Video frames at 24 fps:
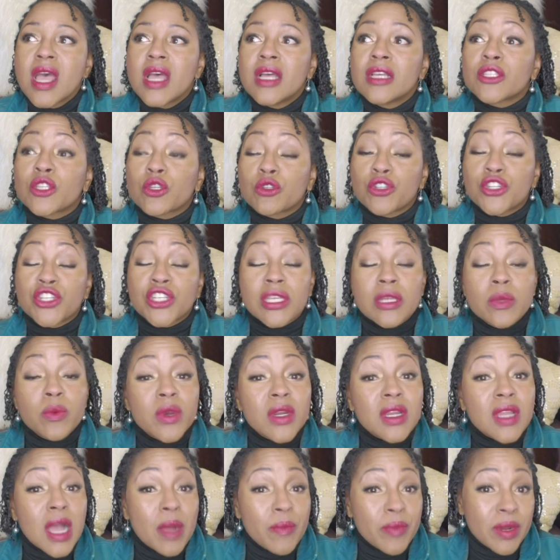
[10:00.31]
So she
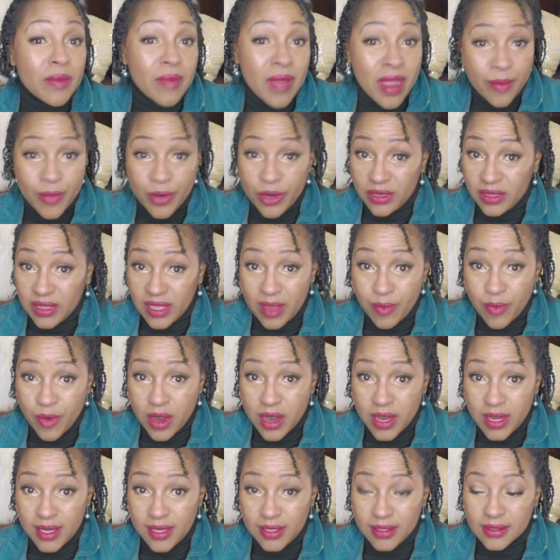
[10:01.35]
would come to my birthday
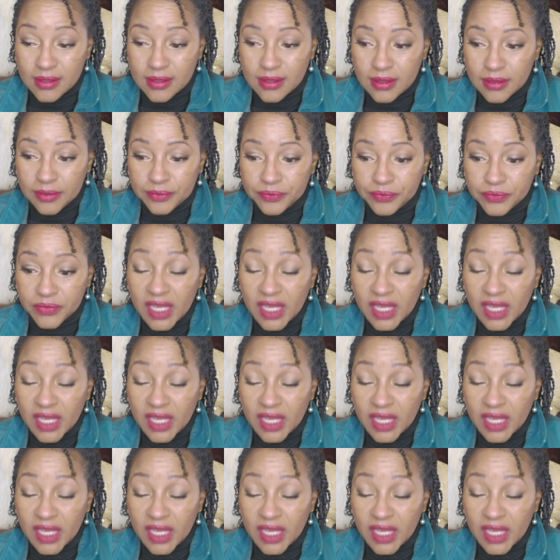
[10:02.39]
parties